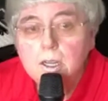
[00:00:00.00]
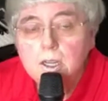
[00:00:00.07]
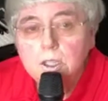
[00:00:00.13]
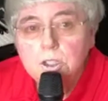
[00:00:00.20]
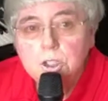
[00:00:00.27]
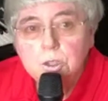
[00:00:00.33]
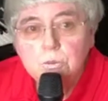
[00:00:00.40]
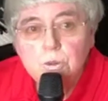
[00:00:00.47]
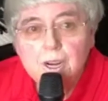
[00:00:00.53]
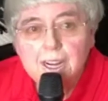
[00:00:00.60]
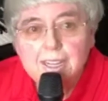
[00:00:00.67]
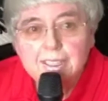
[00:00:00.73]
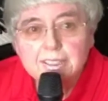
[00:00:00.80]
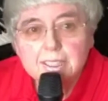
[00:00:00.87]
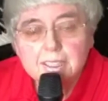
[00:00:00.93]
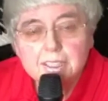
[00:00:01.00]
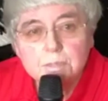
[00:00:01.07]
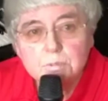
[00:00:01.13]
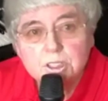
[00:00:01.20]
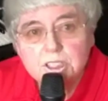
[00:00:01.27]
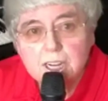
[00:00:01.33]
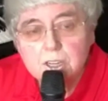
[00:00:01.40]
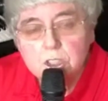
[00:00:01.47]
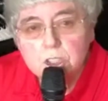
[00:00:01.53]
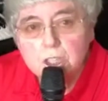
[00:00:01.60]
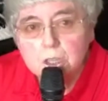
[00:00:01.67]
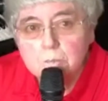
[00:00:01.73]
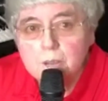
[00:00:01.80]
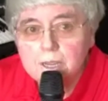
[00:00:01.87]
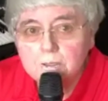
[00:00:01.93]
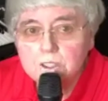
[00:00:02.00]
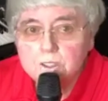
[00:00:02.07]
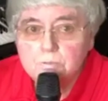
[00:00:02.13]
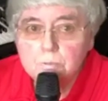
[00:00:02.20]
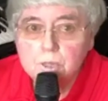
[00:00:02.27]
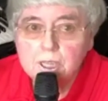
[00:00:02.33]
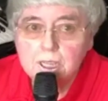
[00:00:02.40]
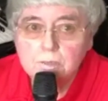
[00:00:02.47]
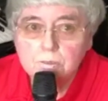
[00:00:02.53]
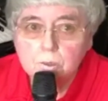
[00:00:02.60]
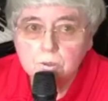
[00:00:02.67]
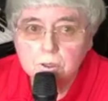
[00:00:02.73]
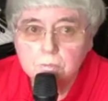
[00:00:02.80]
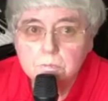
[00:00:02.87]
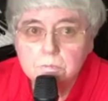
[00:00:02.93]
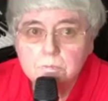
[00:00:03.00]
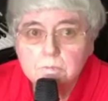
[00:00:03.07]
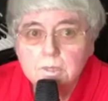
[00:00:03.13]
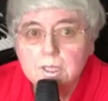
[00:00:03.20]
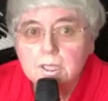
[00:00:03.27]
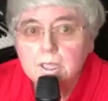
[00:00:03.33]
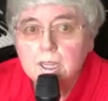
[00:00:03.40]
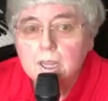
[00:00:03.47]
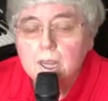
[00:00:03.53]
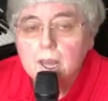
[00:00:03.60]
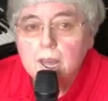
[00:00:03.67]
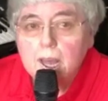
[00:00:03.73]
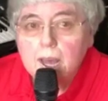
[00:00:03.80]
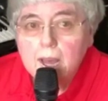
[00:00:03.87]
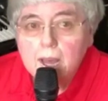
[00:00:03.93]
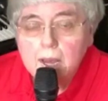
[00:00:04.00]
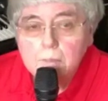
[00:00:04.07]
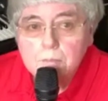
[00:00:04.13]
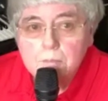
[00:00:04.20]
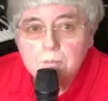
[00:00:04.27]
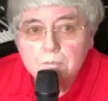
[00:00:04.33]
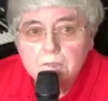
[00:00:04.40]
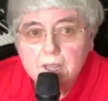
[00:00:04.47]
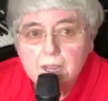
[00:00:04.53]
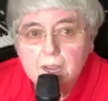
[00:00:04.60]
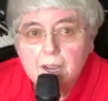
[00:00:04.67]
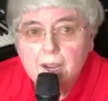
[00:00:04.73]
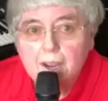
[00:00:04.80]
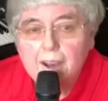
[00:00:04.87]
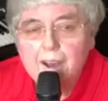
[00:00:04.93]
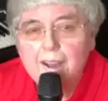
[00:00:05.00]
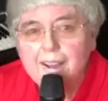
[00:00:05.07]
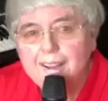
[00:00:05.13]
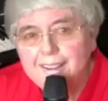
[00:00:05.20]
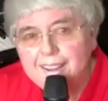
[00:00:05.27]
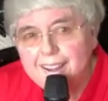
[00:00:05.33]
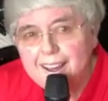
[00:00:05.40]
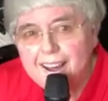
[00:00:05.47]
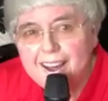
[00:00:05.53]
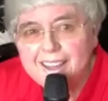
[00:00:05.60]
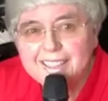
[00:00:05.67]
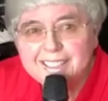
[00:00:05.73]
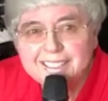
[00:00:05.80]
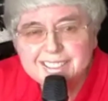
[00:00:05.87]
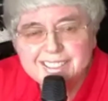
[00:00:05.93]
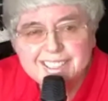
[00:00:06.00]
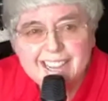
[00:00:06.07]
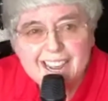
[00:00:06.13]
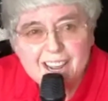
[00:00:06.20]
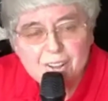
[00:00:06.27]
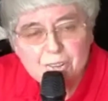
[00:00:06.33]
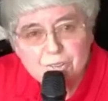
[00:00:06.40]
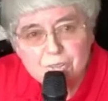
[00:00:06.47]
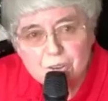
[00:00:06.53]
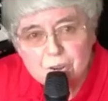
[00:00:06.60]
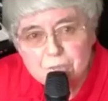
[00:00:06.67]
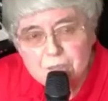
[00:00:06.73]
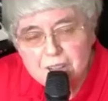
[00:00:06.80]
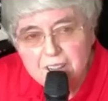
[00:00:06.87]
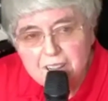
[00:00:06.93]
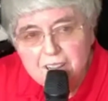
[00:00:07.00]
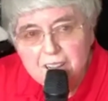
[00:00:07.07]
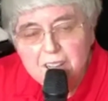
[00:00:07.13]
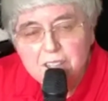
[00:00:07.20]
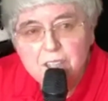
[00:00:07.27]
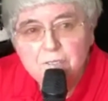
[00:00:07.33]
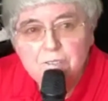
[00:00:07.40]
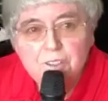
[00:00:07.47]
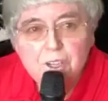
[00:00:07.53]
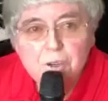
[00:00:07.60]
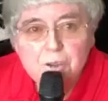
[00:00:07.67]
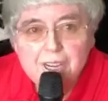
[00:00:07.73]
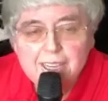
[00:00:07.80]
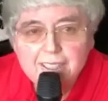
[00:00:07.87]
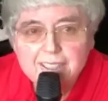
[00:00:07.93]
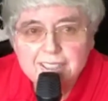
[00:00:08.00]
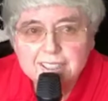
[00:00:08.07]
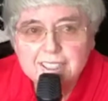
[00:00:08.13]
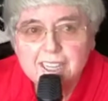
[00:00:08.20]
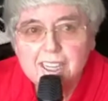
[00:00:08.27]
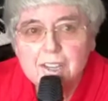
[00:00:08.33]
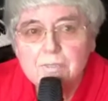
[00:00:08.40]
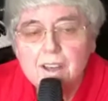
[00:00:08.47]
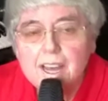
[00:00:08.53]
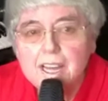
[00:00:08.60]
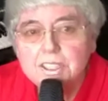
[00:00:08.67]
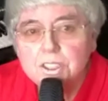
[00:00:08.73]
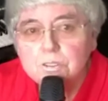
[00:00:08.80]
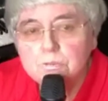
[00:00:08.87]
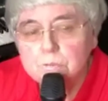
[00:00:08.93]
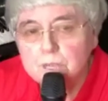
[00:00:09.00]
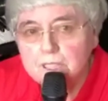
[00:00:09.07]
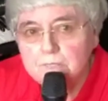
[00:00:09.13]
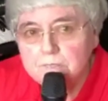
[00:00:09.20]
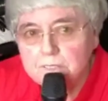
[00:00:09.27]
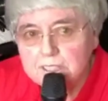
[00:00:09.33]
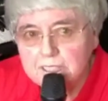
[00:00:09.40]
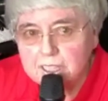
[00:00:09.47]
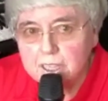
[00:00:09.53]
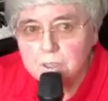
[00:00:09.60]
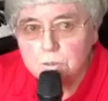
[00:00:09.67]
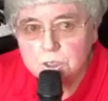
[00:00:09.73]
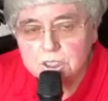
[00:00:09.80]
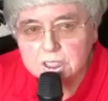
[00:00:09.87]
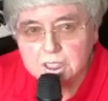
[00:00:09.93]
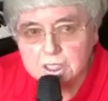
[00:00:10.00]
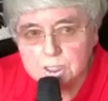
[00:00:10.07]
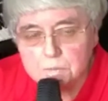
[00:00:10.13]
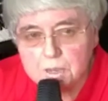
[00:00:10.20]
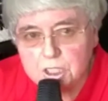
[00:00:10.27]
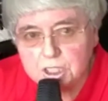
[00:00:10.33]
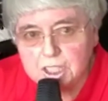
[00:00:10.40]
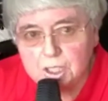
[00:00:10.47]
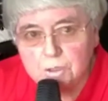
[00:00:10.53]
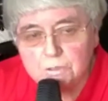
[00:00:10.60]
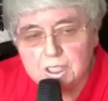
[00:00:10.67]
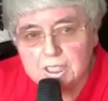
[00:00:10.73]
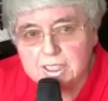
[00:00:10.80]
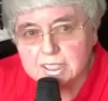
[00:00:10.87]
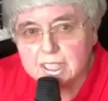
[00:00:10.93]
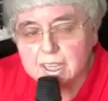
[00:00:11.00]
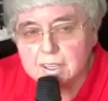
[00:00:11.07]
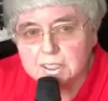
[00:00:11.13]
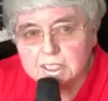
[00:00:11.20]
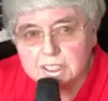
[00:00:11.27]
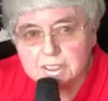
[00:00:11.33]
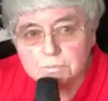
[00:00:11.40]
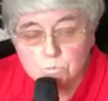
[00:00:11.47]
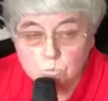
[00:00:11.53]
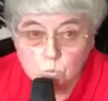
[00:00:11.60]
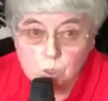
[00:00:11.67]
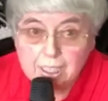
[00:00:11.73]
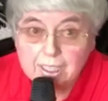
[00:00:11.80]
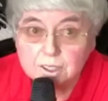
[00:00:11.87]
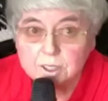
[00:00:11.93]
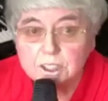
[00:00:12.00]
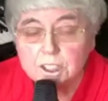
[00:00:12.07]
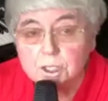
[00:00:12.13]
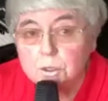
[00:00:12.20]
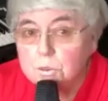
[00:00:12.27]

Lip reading: to raise a substantial amount of money for them. I can tell from the viewings that I have had of my videos, especially over this last week or two,